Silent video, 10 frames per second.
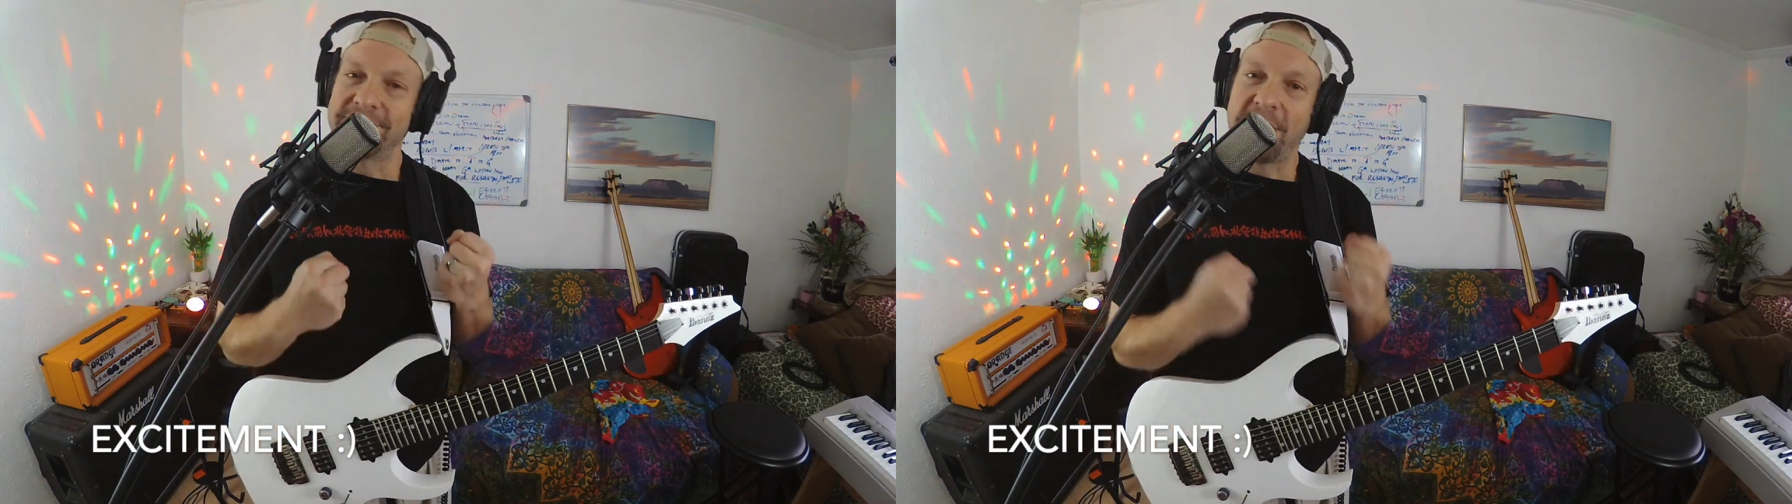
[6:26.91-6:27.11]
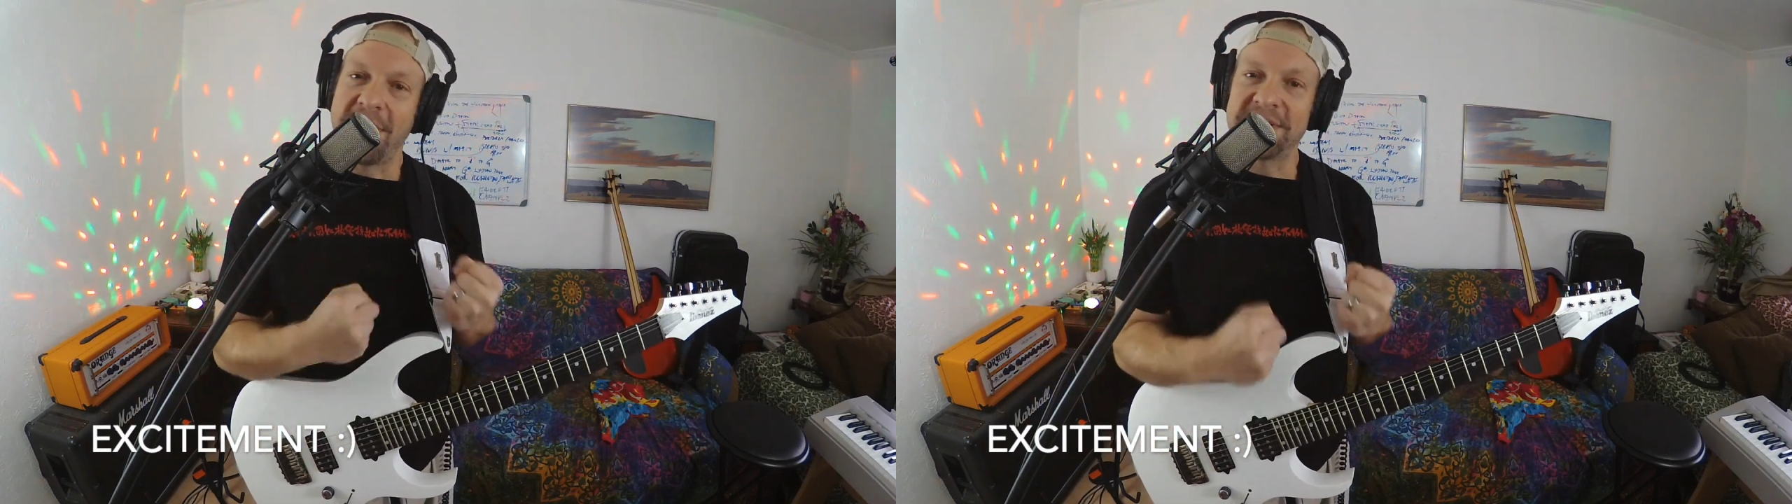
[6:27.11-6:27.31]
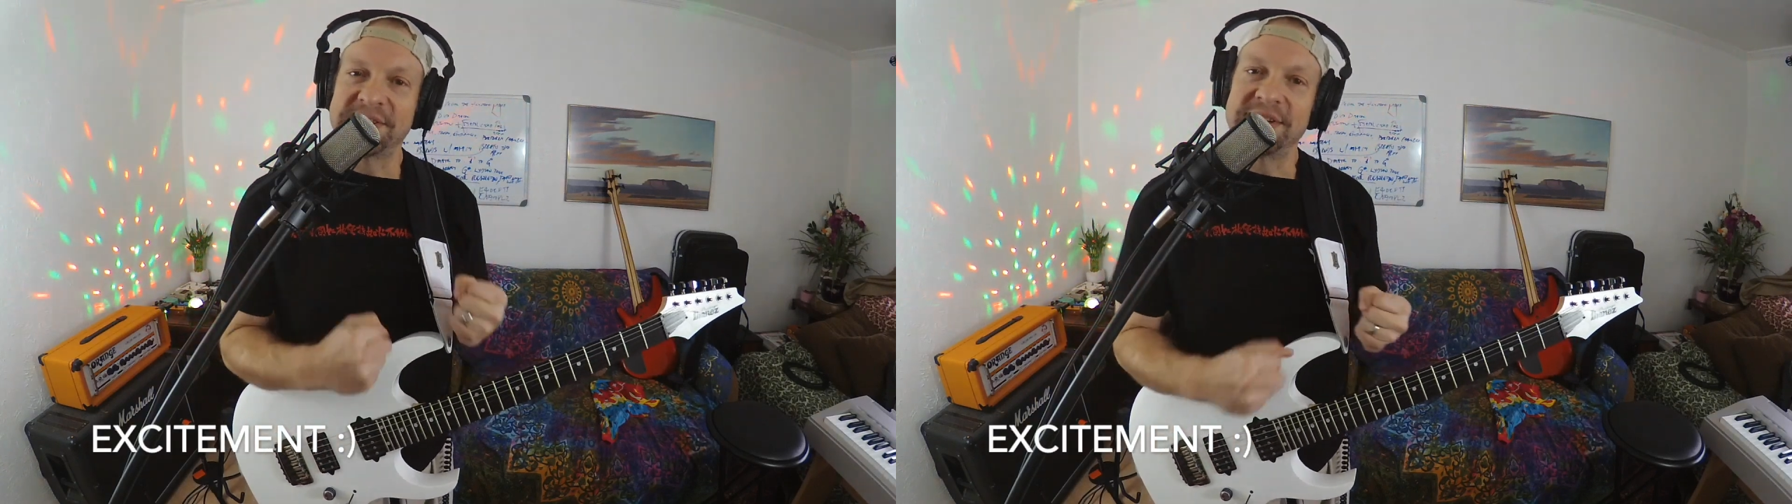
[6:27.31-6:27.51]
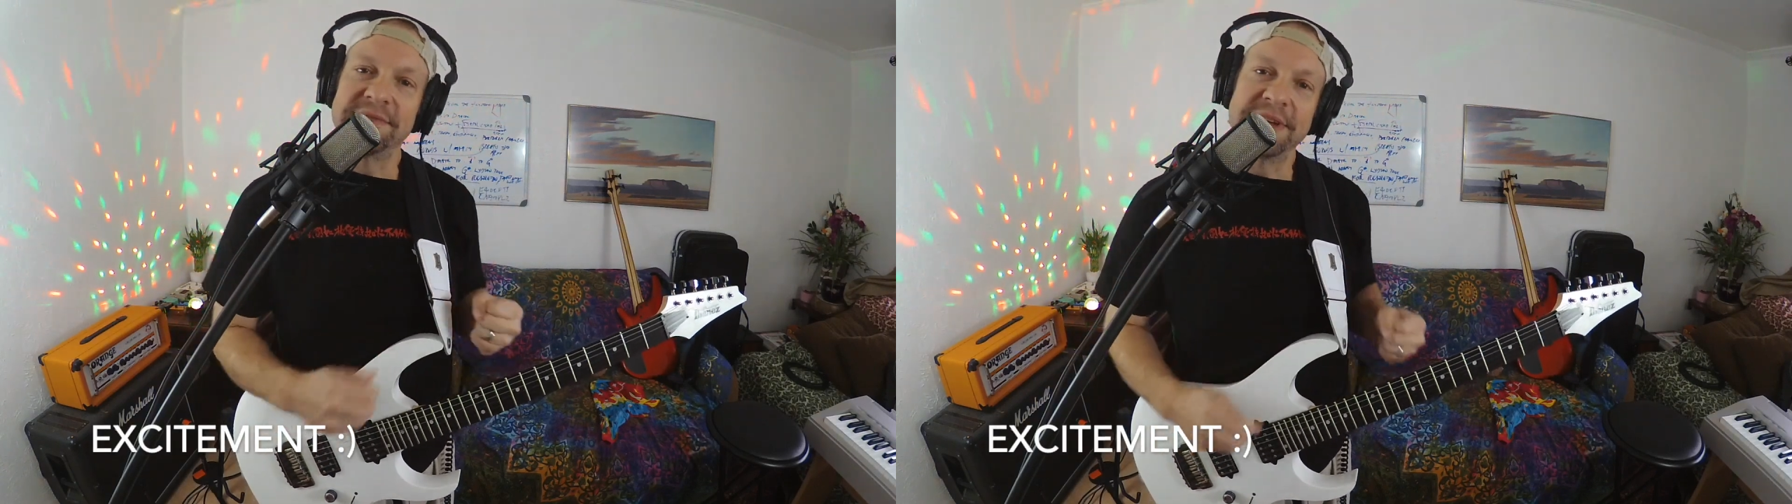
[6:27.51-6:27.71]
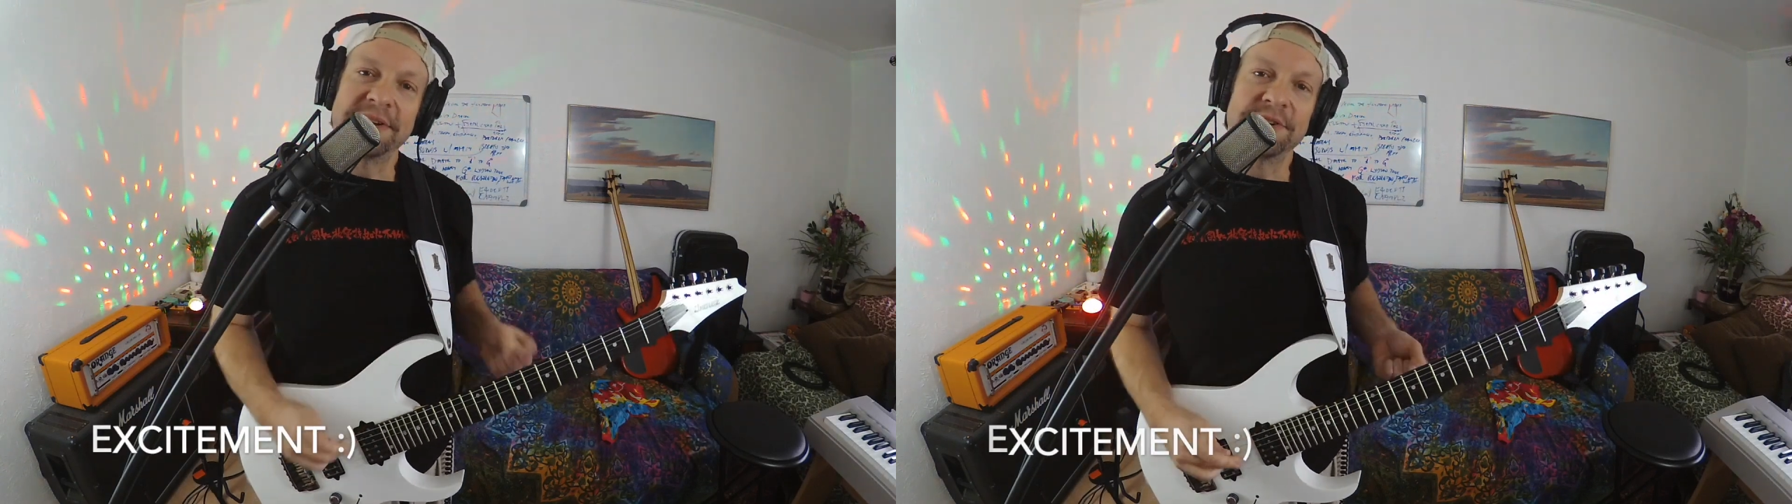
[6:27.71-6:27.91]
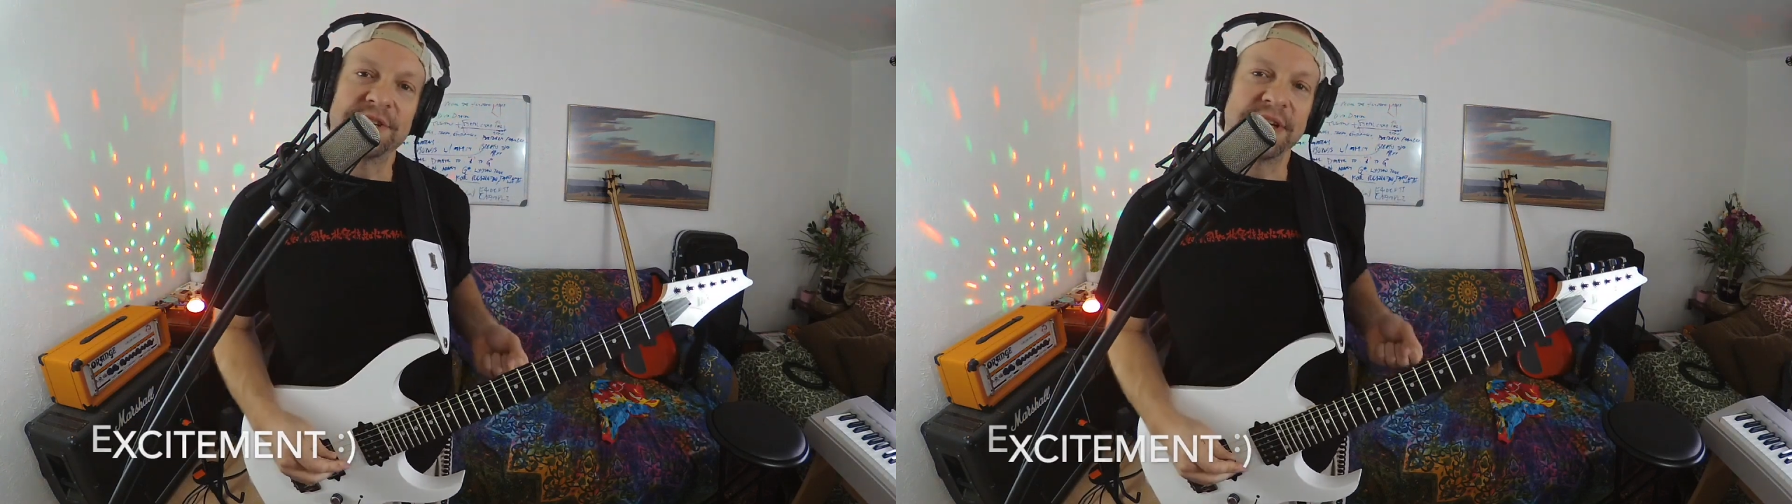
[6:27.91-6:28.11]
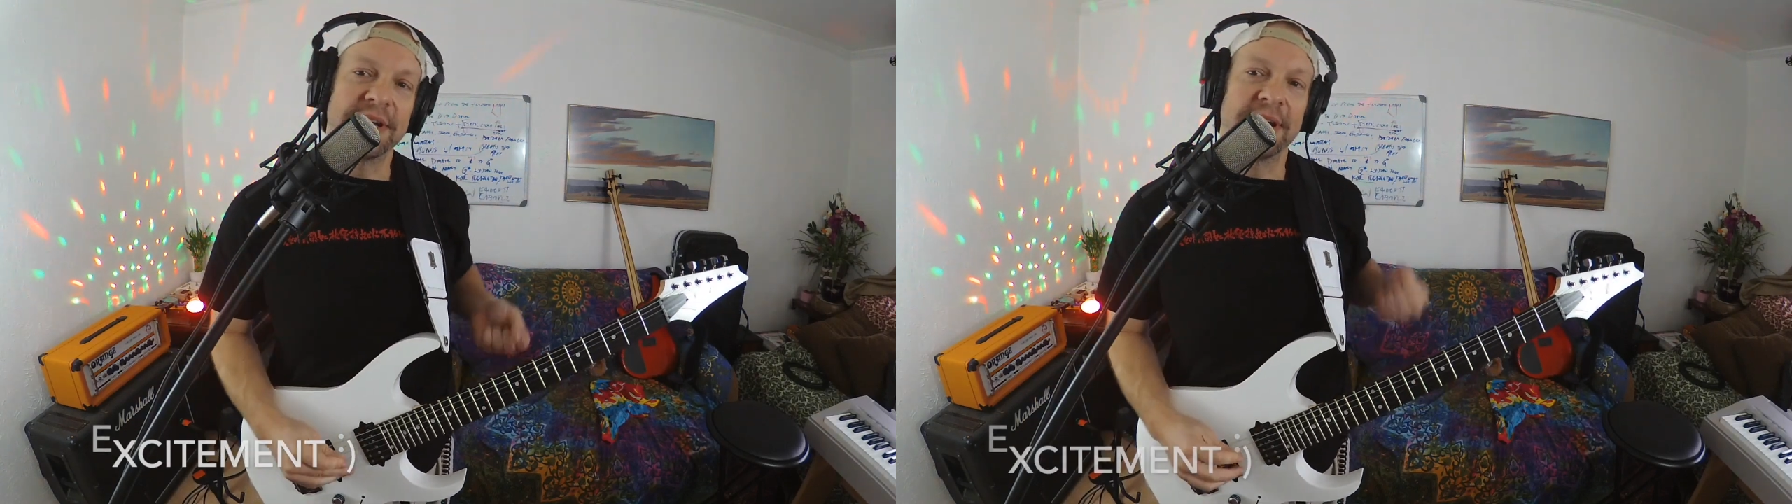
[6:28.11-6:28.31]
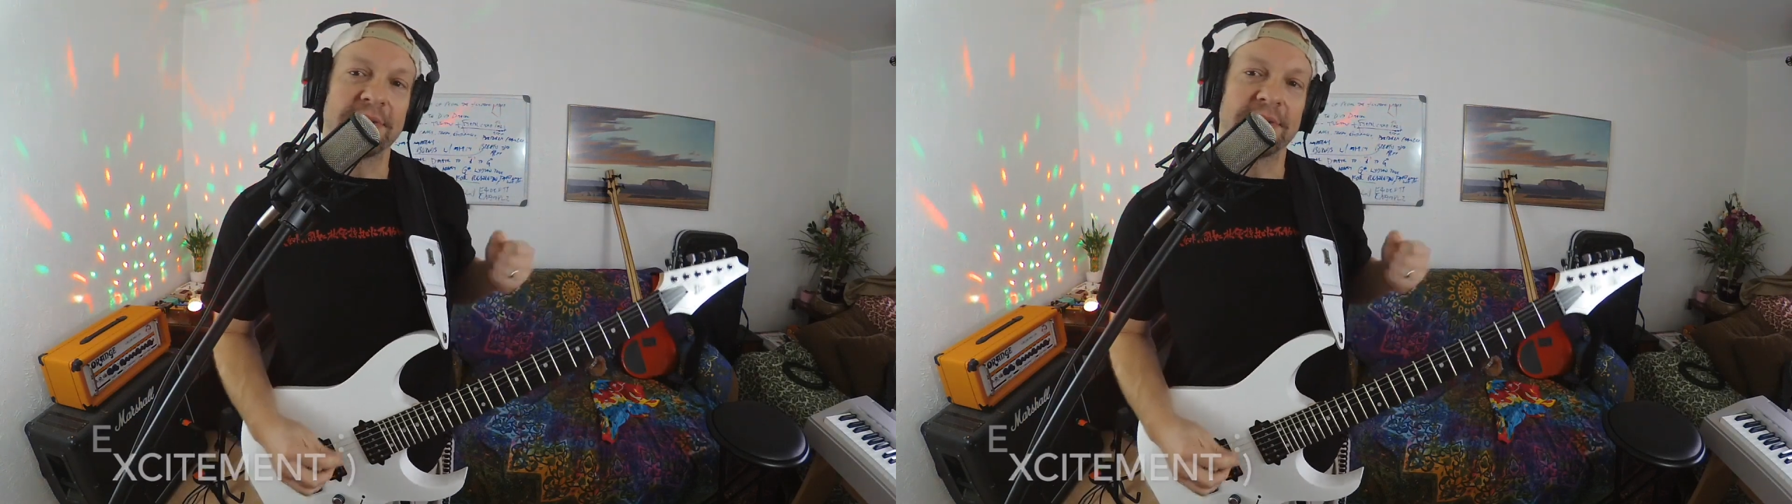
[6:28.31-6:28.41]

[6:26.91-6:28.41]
positive energy